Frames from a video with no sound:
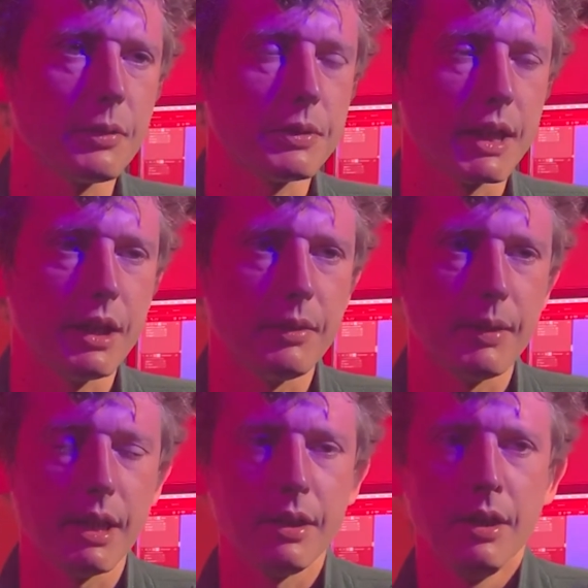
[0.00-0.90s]
I was getting
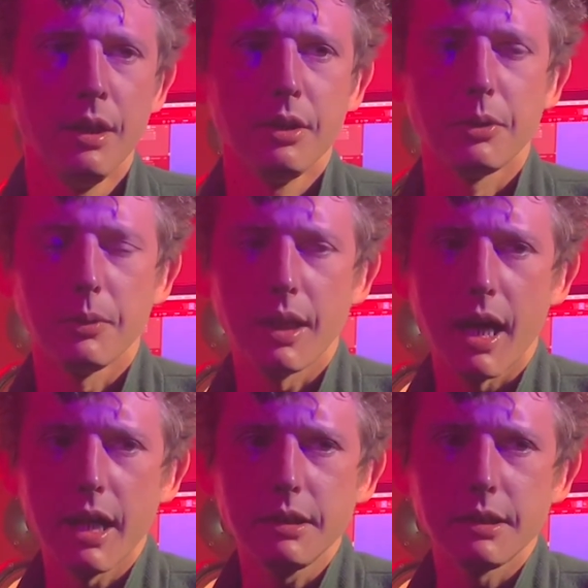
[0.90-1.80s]
around doing
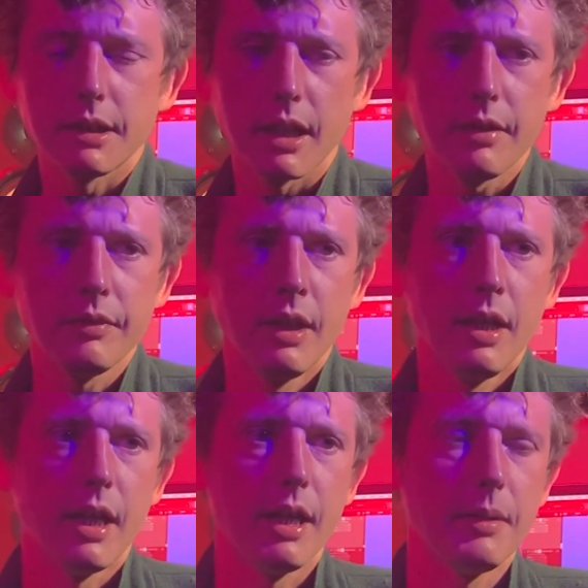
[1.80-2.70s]
art and stuff,
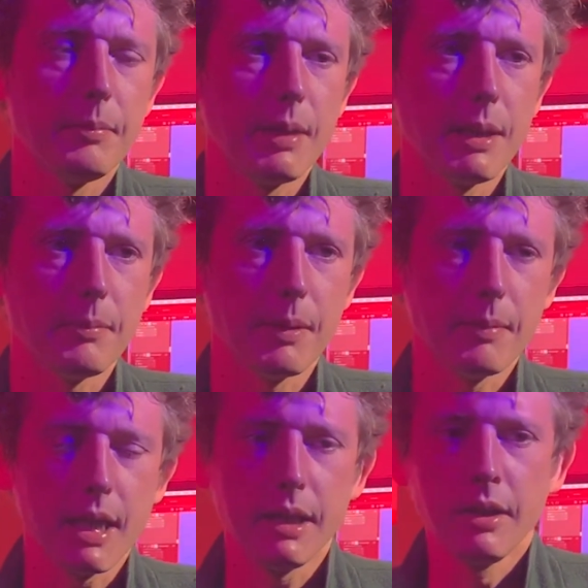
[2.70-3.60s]
and me and my
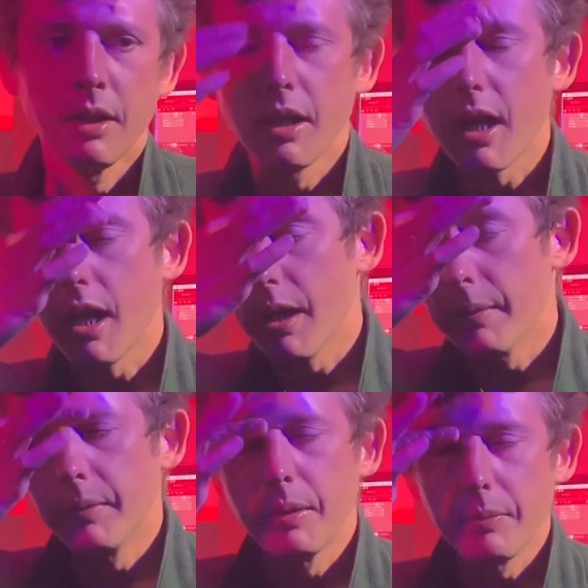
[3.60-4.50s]
mate,
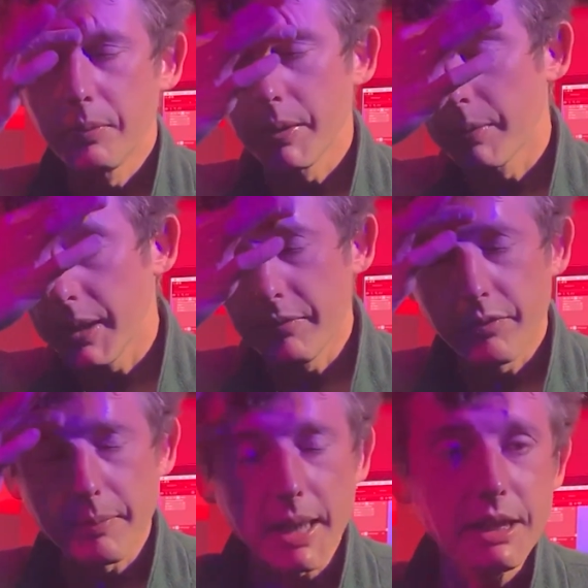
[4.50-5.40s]
um, we were
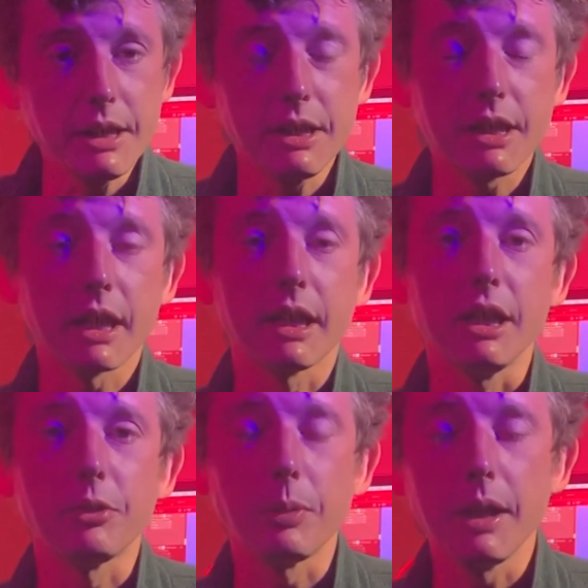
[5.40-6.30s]
information
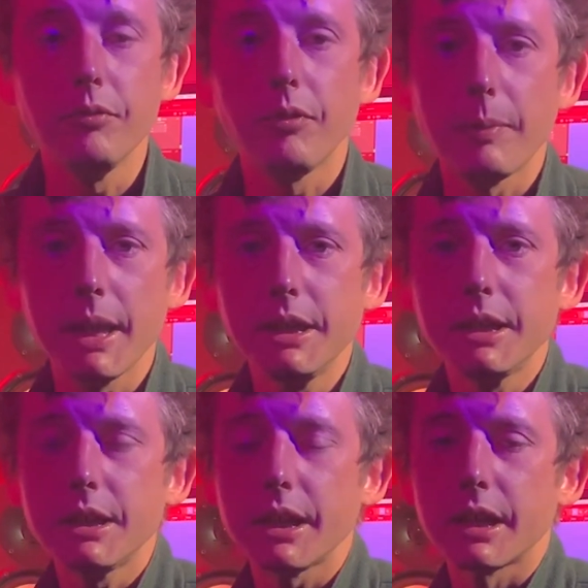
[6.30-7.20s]
junkies. We're
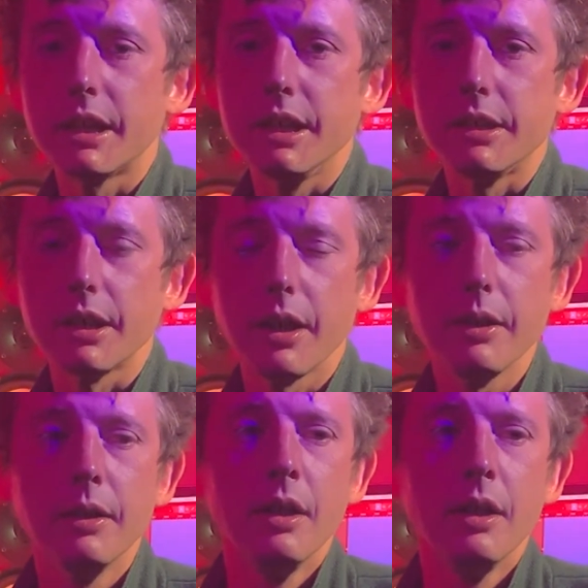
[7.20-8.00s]
information junkies, you know?